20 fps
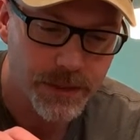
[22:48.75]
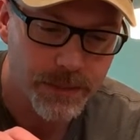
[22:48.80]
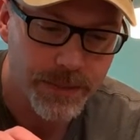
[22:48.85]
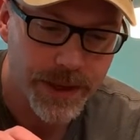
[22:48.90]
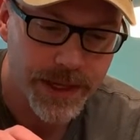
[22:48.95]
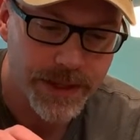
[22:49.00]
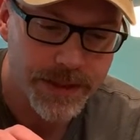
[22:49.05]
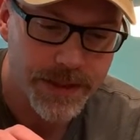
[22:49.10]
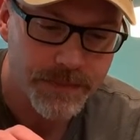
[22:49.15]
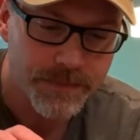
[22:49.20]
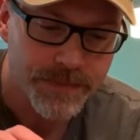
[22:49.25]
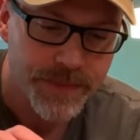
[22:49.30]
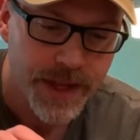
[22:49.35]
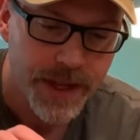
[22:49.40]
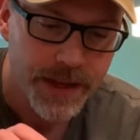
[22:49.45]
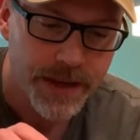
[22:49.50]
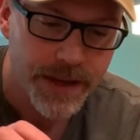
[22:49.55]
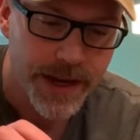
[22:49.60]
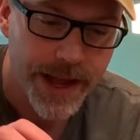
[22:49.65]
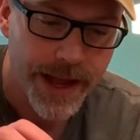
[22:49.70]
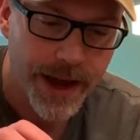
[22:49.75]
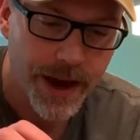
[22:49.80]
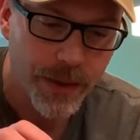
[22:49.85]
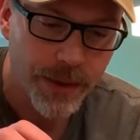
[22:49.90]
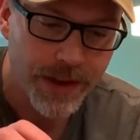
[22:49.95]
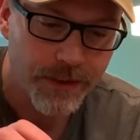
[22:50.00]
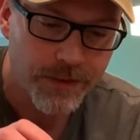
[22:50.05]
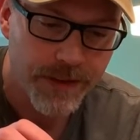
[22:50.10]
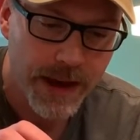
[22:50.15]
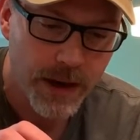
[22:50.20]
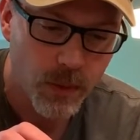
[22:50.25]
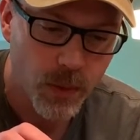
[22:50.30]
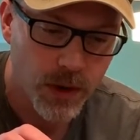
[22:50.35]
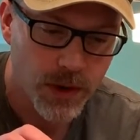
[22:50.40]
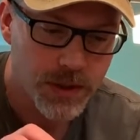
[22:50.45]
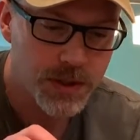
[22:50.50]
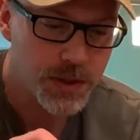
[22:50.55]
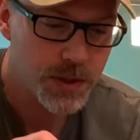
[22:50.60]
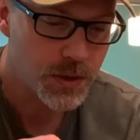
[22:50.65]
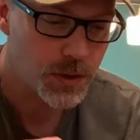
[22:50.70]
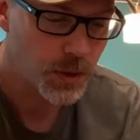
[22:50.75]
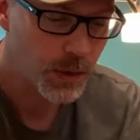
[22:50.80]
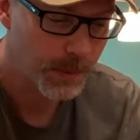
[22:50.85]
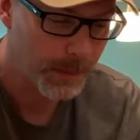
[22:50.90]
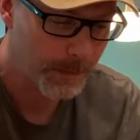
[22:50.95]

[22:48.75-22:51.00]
bit. Now, if I were to